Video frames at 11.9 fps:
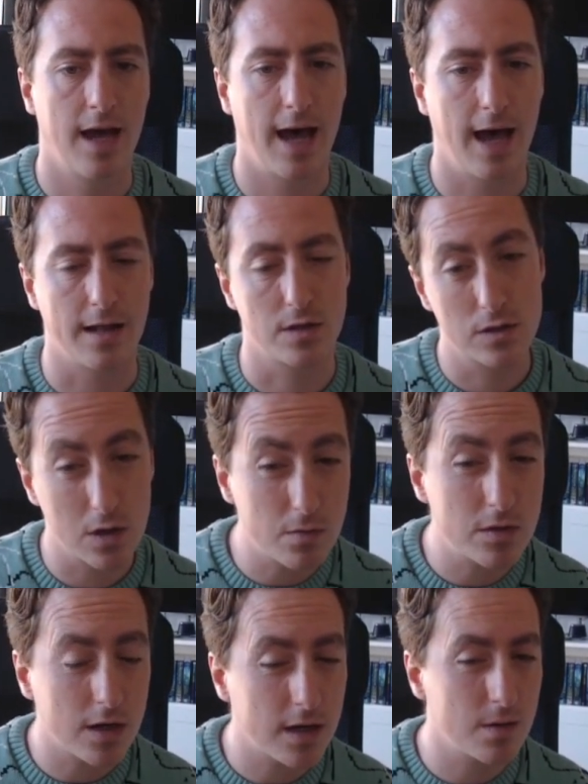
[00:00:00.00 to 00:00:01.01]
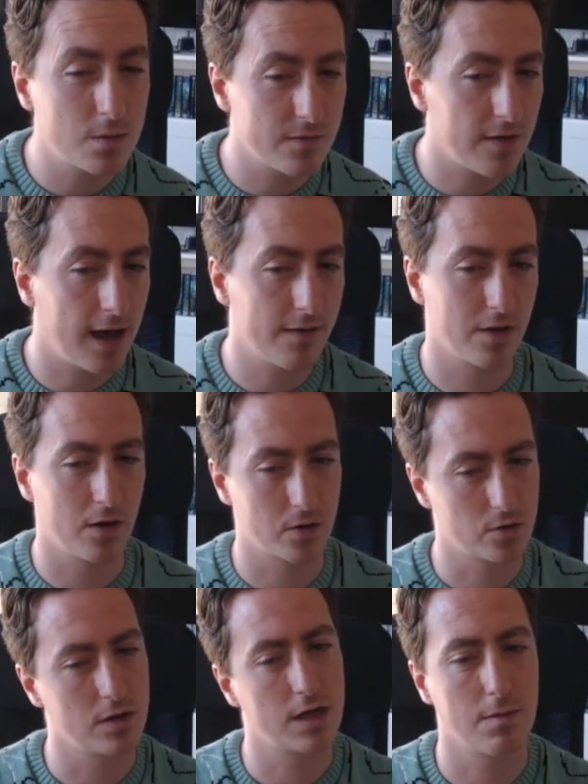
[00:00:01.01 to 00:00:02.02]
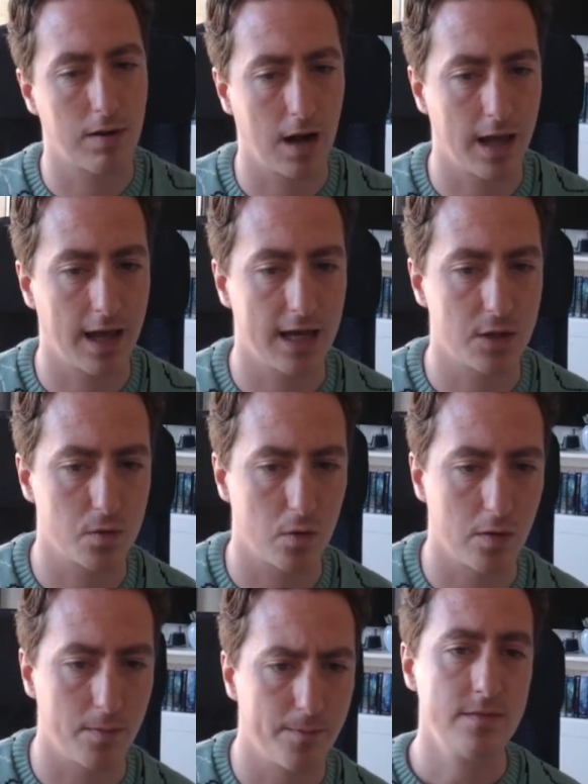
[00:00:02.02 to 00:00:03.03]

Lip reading: And sometimes if you have the luxury, you can play h1.